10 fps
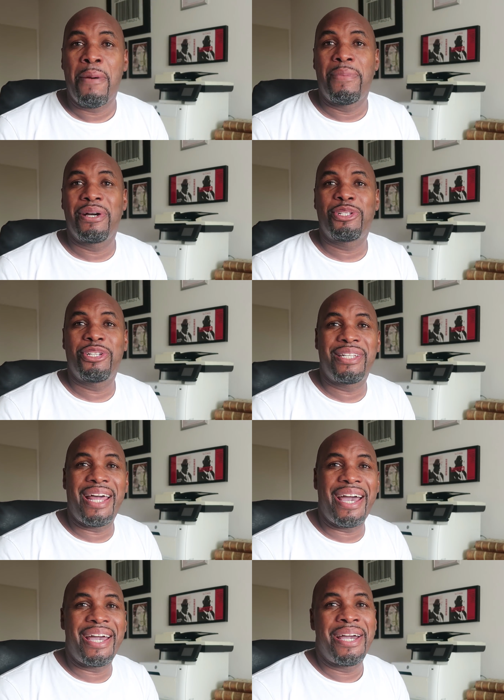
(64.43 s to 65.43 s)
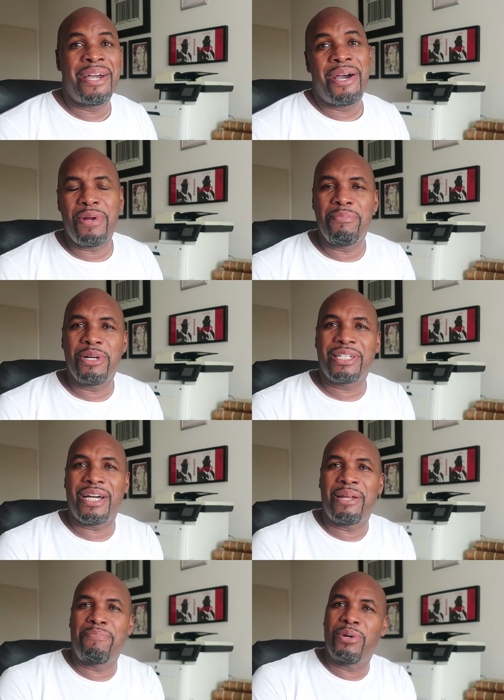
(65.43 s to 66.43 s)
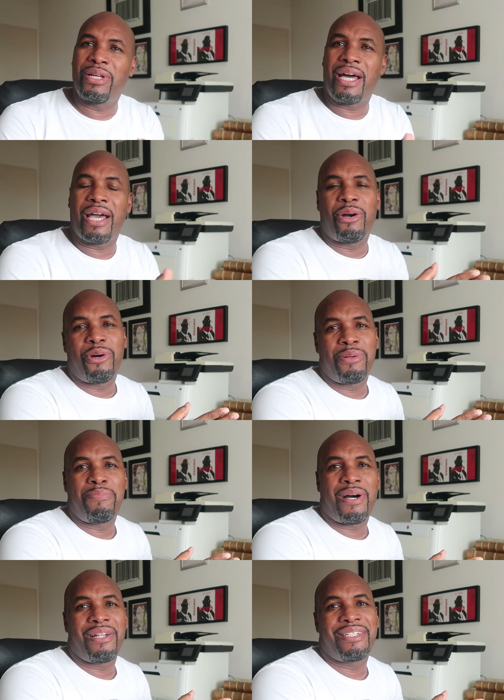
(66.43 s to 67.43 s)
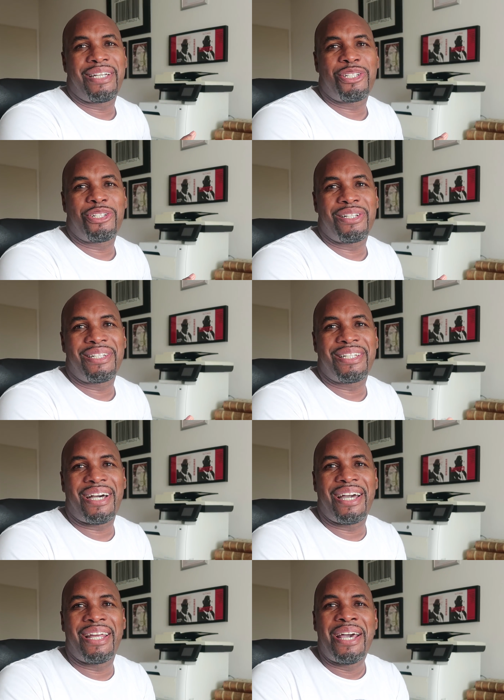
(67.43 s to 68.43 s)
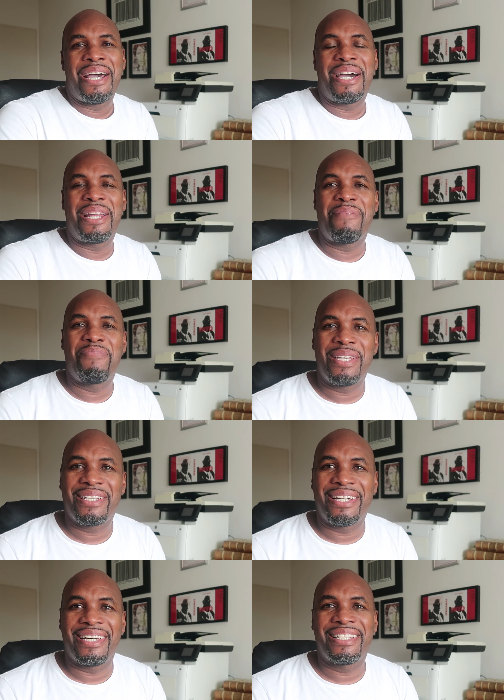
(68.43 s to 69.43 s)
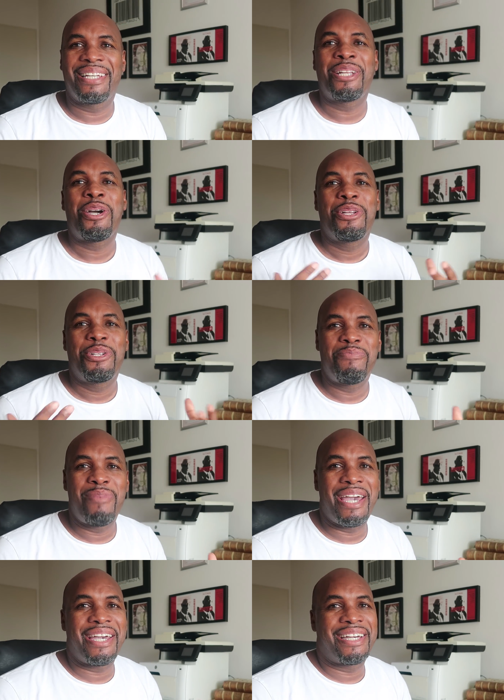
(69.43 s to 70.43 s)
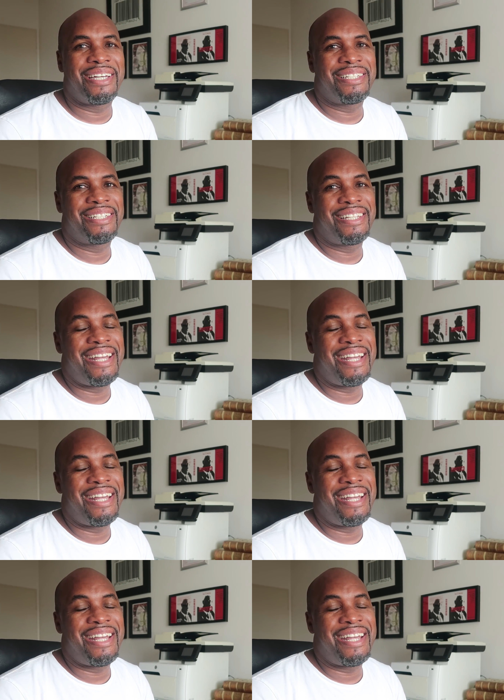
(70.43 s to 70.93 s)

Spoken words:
But today, I'm pretty much kind of putting like all politics to the side and I'm discussing Jamaicans.